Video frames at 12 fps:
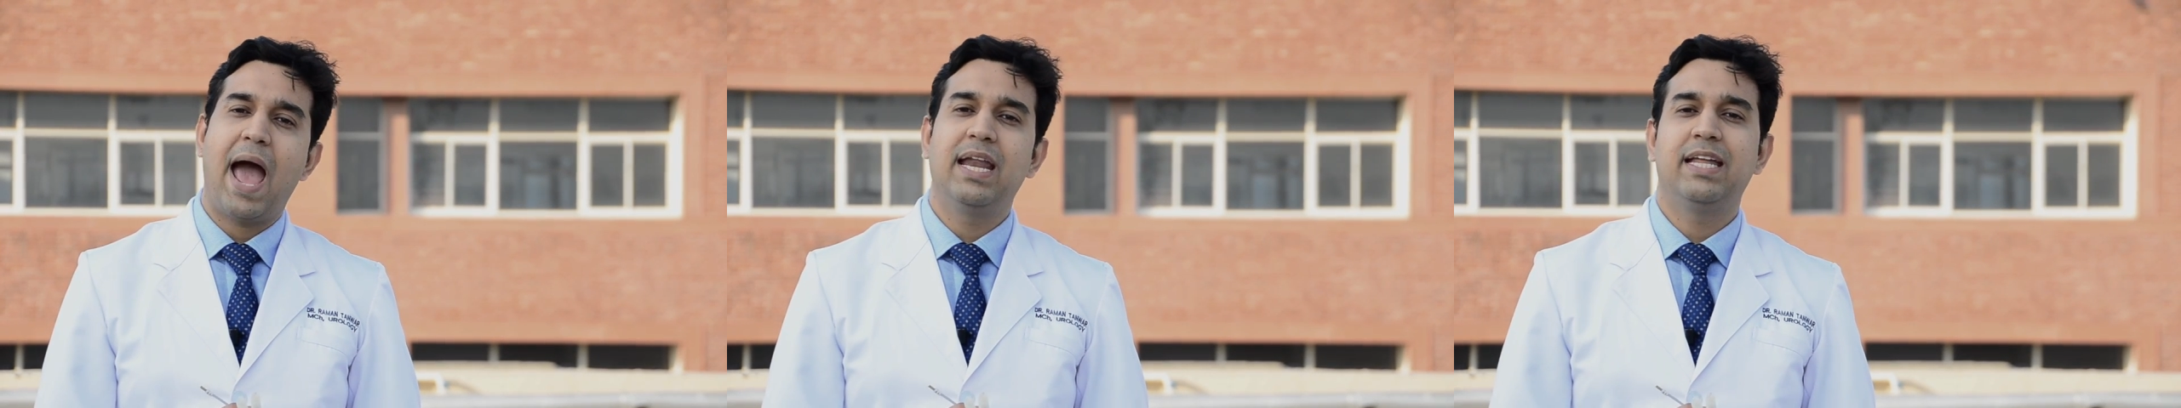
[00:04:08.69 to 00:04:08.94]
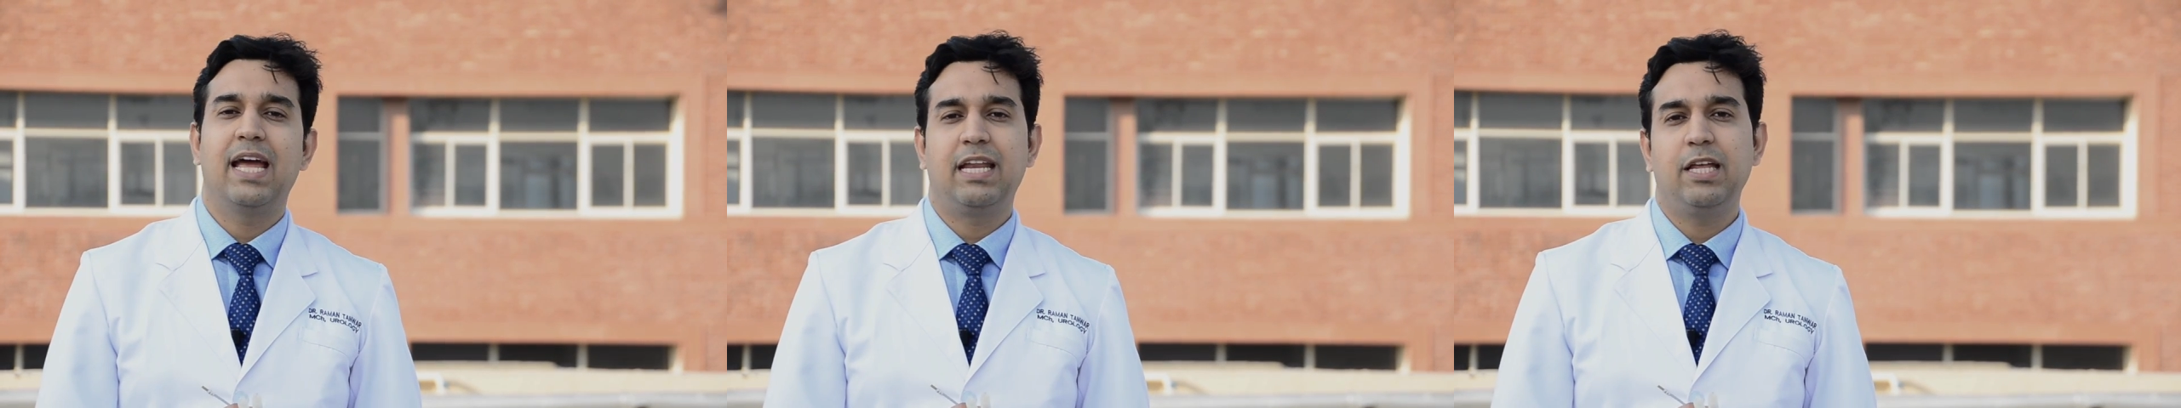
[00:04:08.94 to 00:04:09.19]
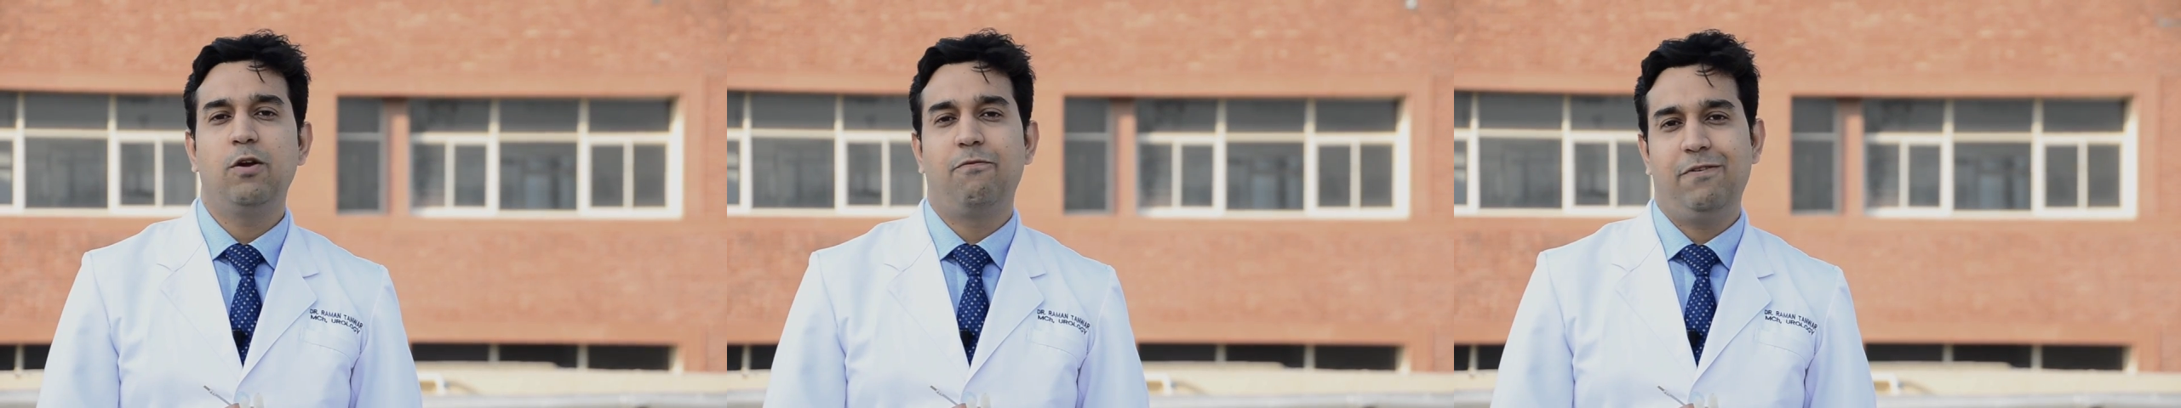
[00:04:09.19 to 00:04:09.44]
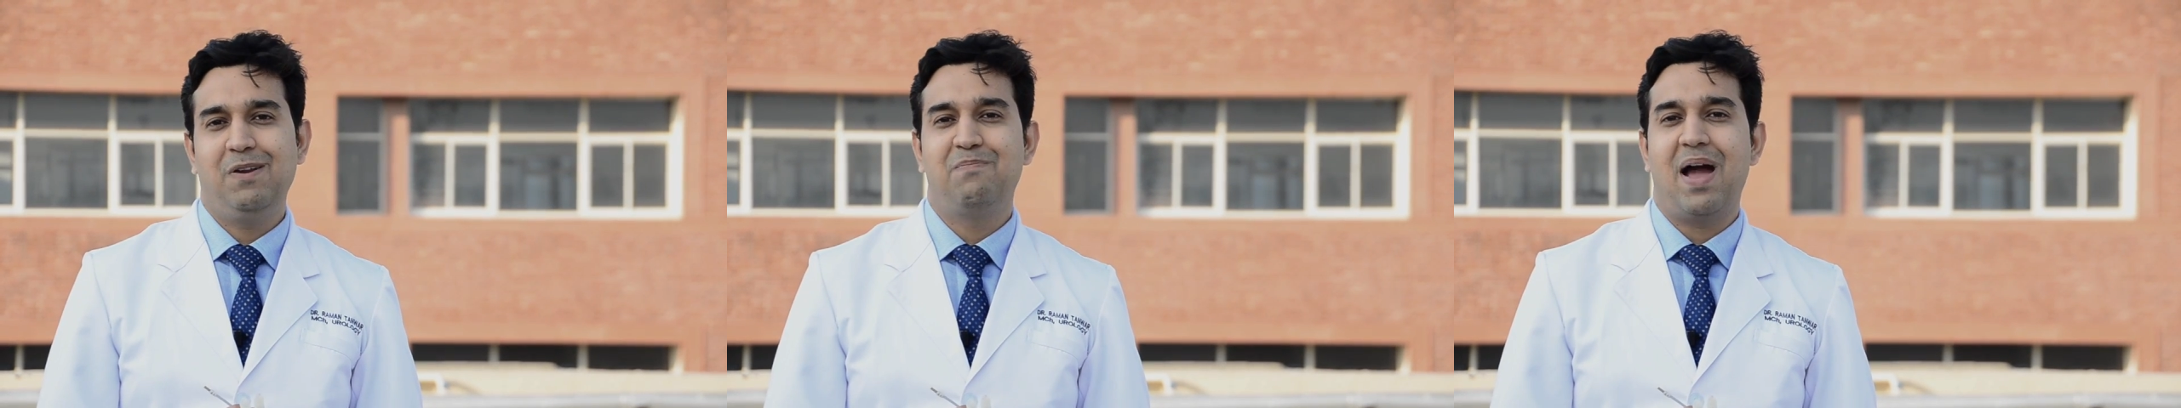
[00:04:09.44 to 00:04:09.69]
and getting your
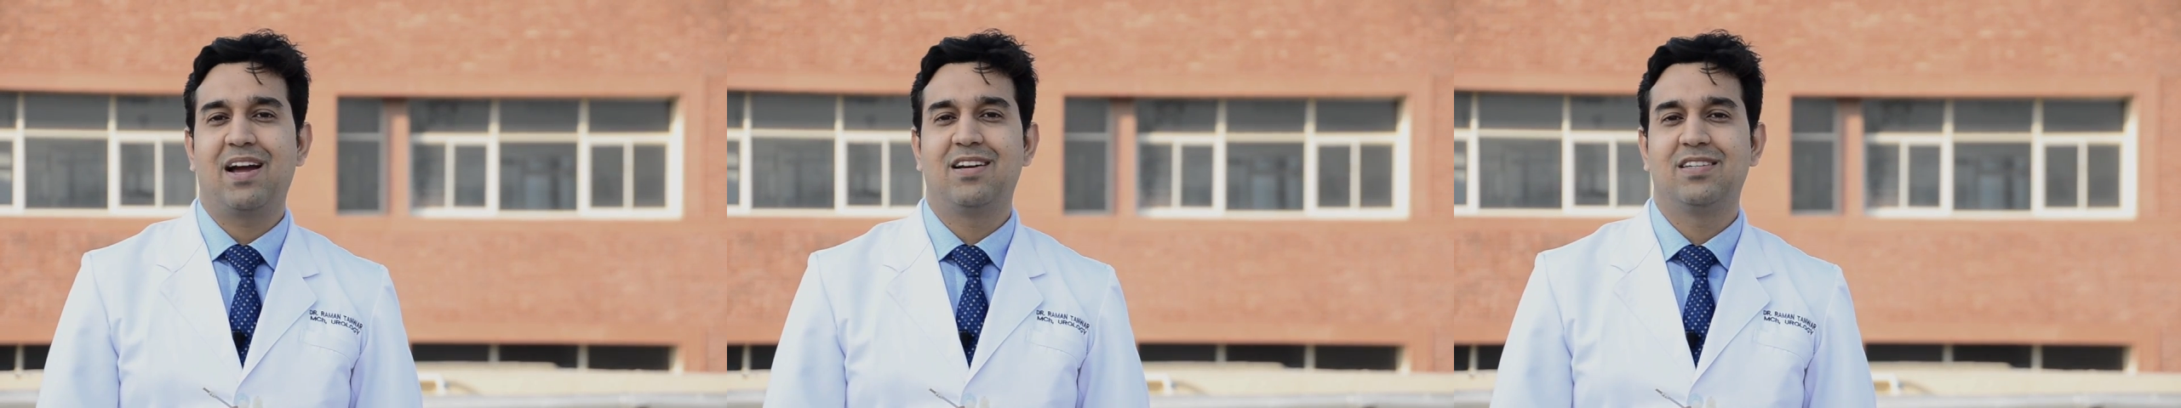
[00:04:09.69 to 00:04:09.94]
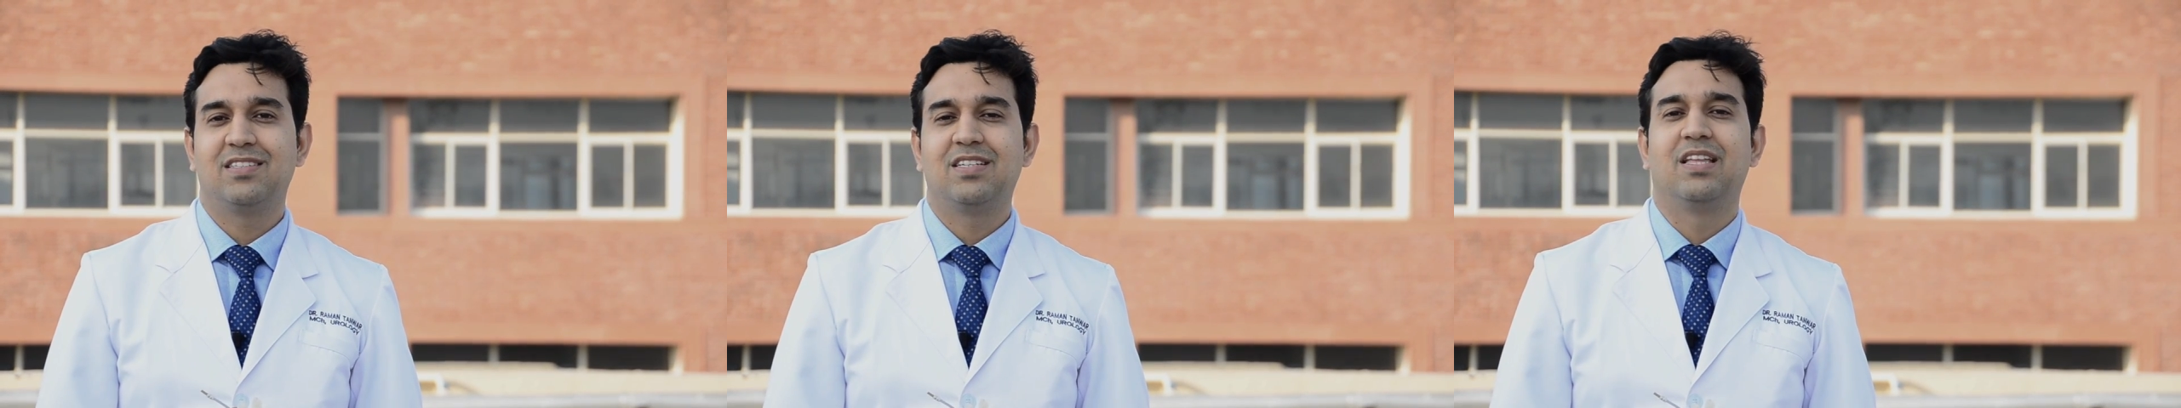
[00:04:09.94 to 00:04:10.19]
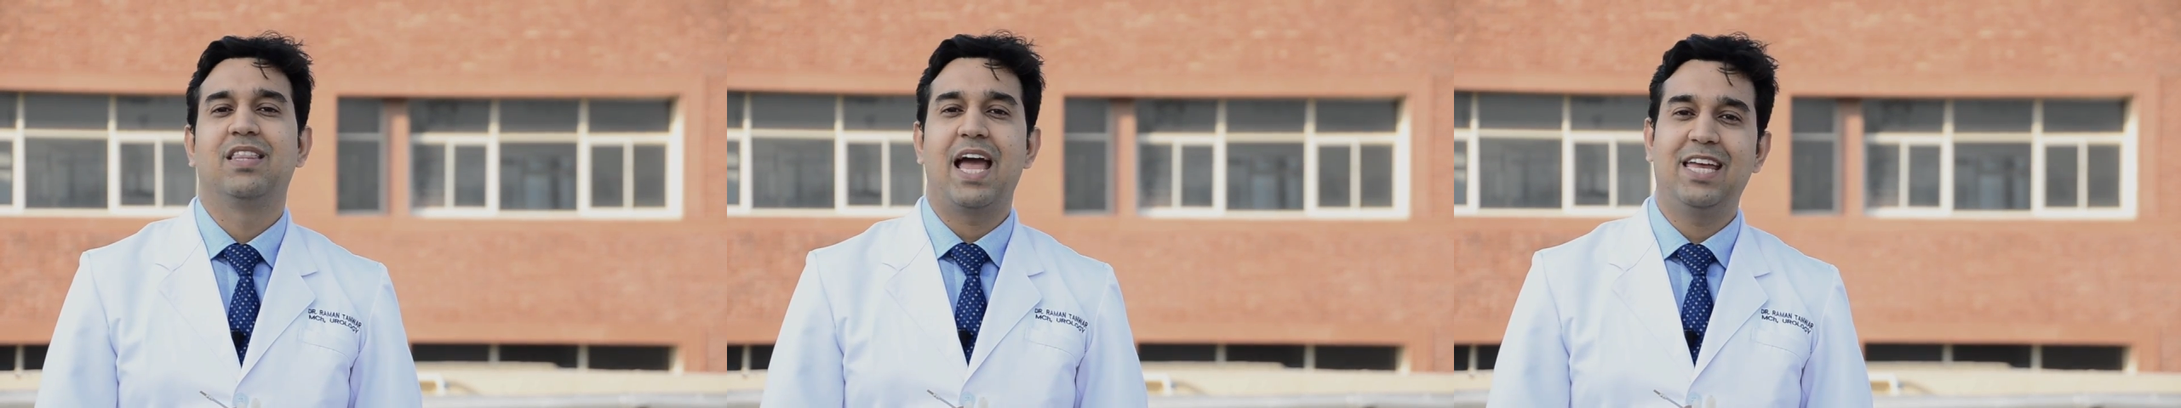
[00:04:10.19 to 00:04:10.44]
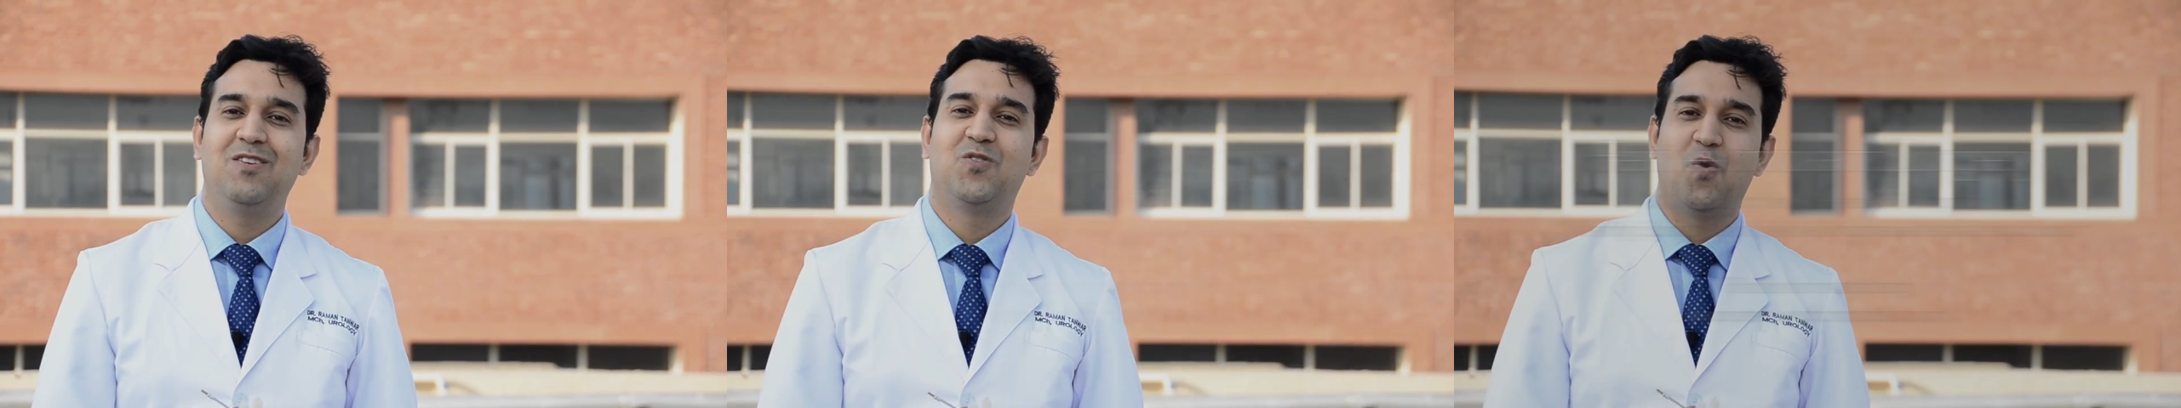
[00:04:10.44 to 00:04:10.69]
feedback.
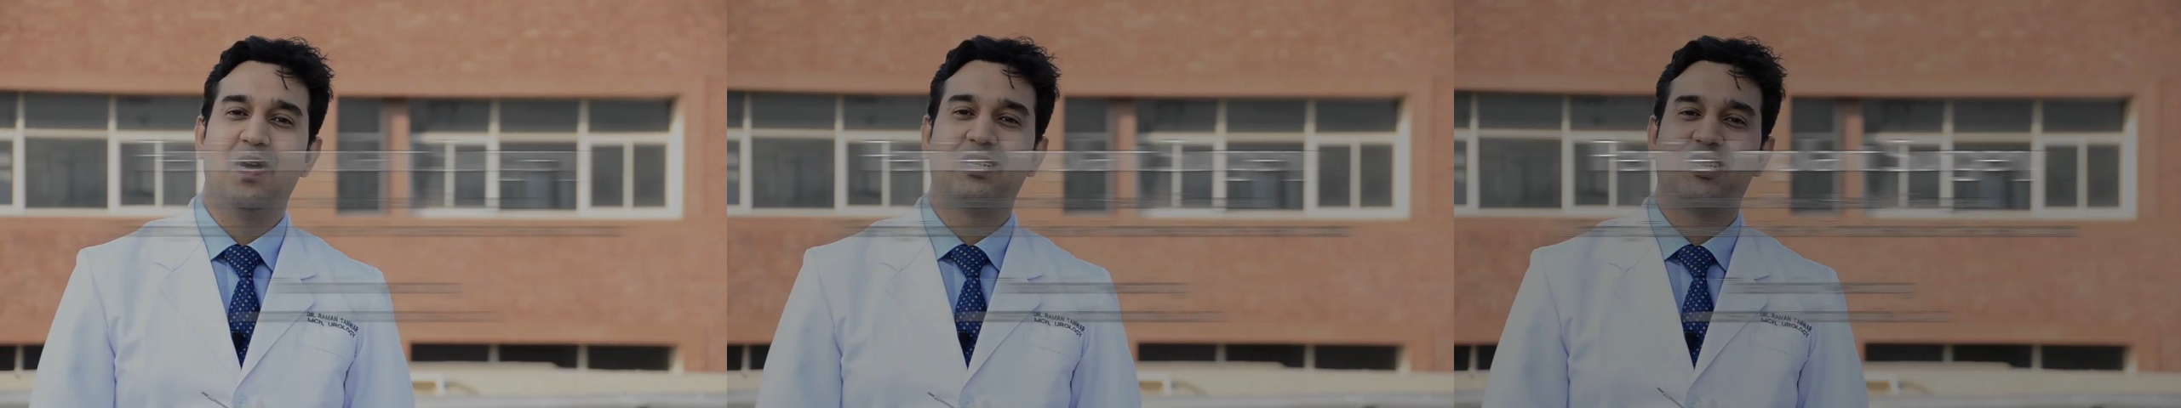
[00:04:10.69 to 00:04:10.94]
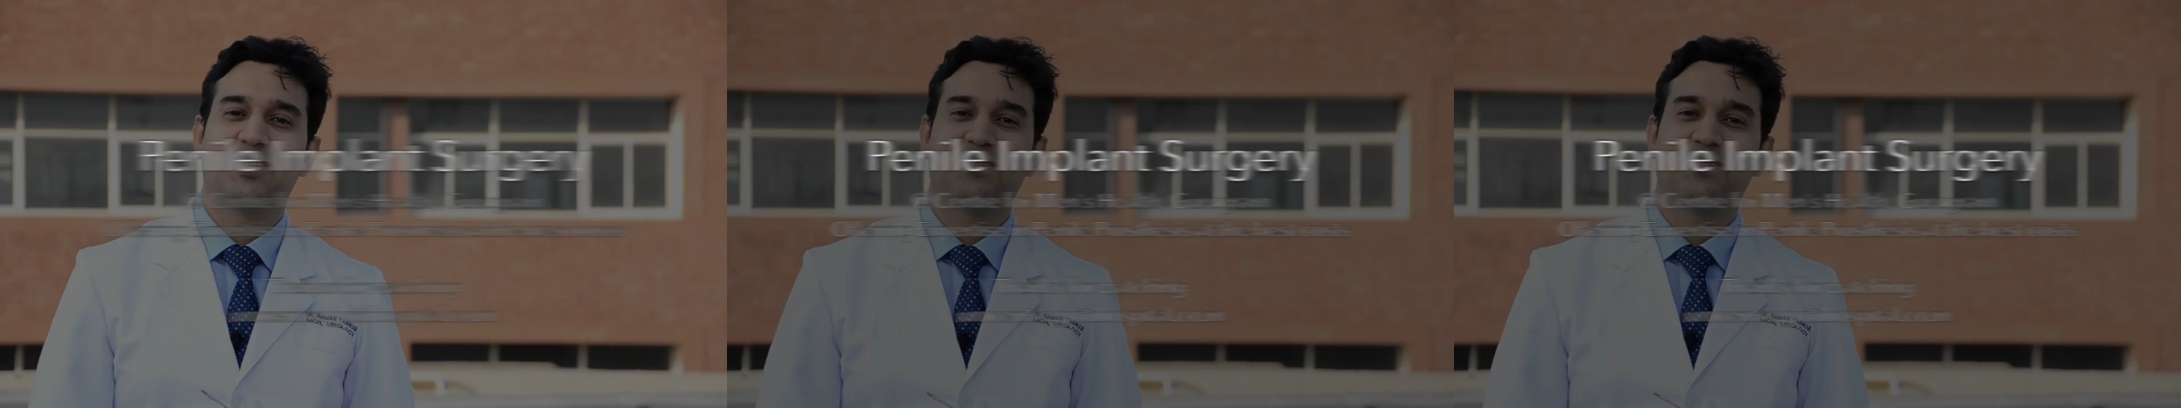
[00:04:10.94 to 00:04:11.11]
Thank you so much.